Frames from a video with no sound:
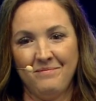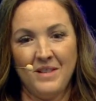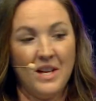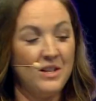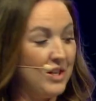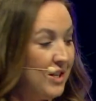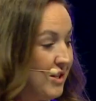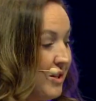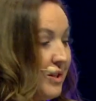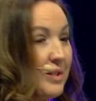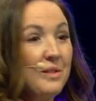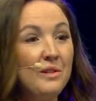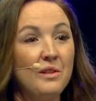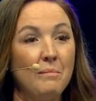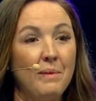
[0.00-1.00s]
And she's just
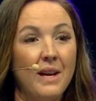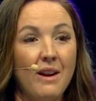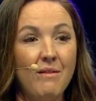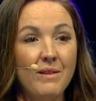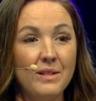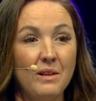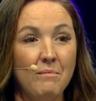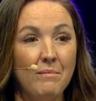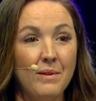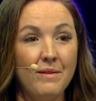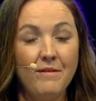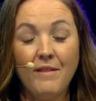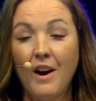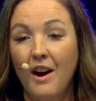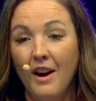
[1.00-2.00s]
stood up here as number
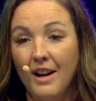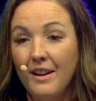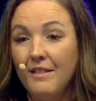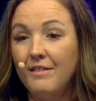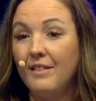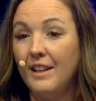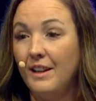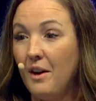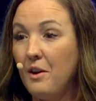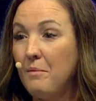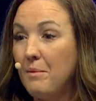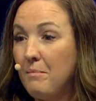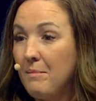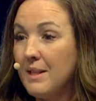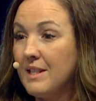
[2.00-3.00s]
5 in
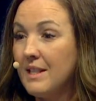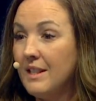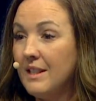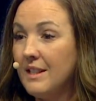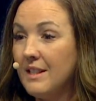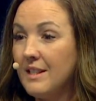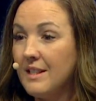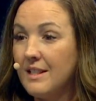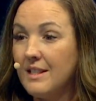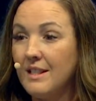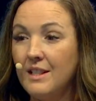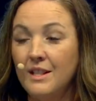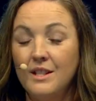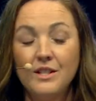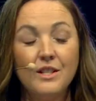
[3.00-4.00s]
open business.
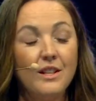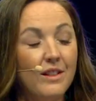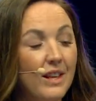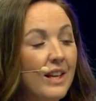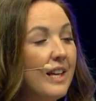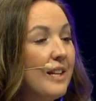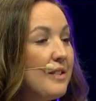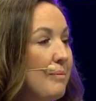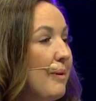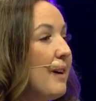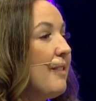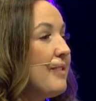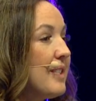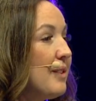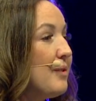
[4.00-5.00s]
Do you think it's
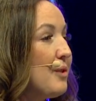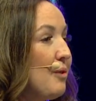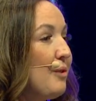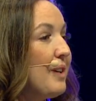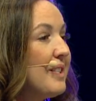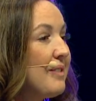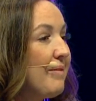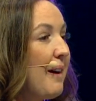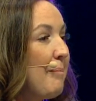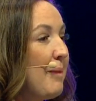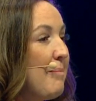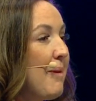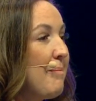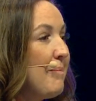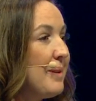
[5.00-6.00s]
worth still talking to family
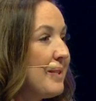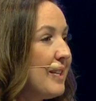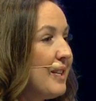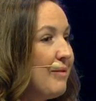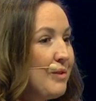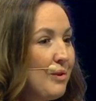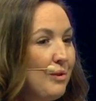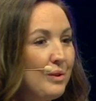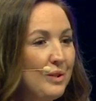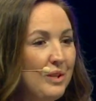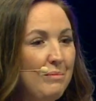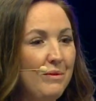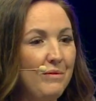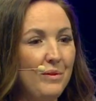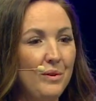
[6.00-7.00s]
members that you've talked to
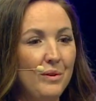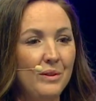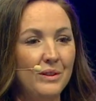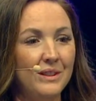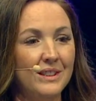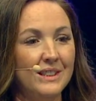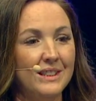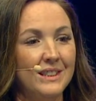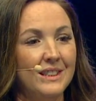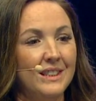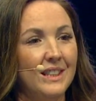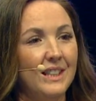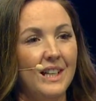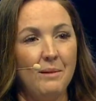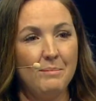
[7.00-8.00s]
before?
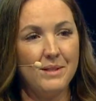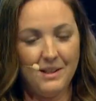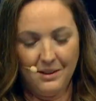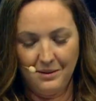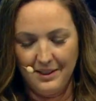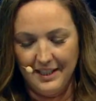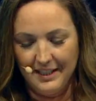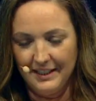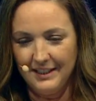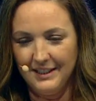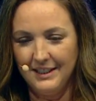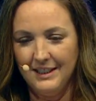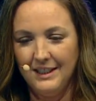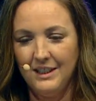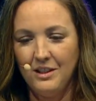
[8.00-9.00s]
Absolutely,
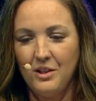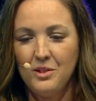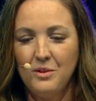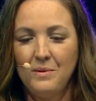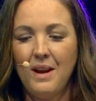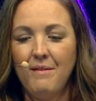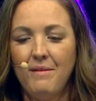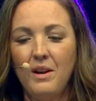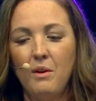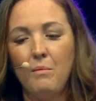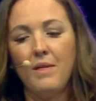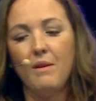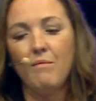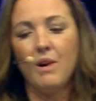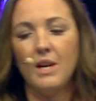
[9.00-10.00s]
because you never know
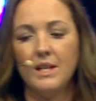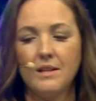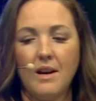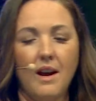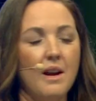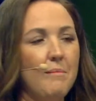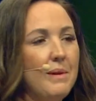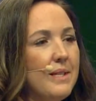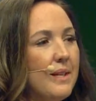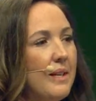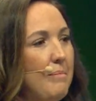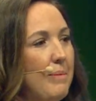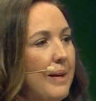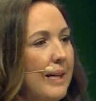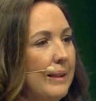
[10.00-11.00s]
when the right time is going
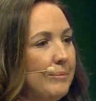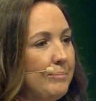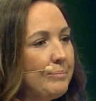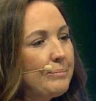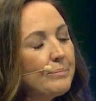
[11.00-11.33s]
to be.